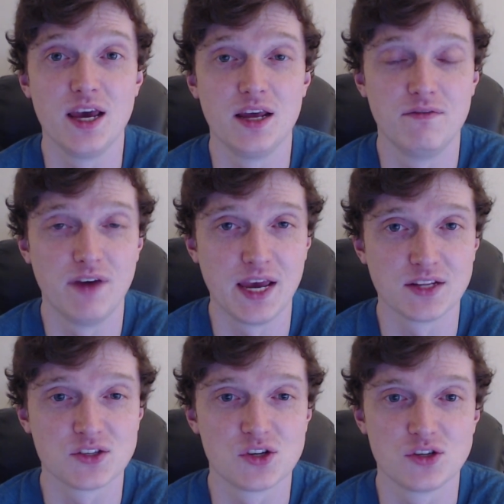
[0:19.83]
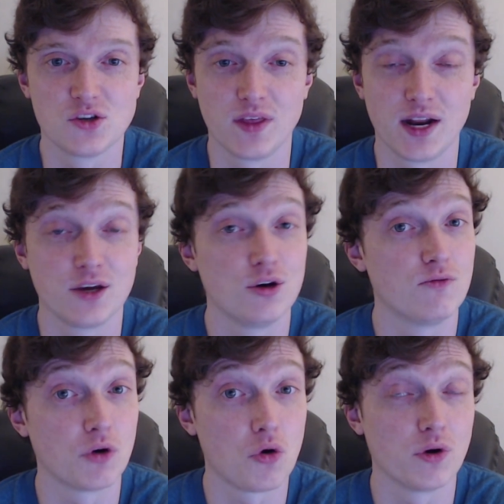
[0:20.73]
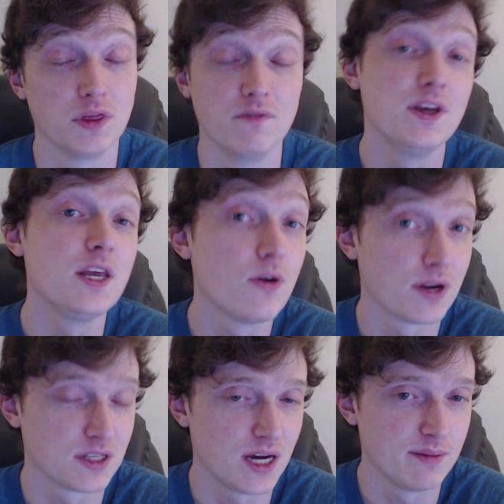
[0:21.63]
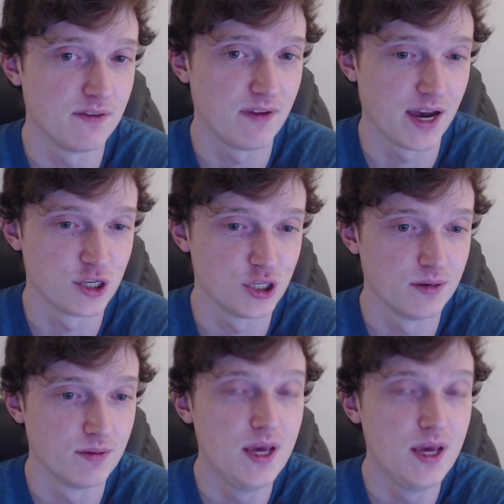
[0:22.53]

advance so that I could record the video in a timely fashion.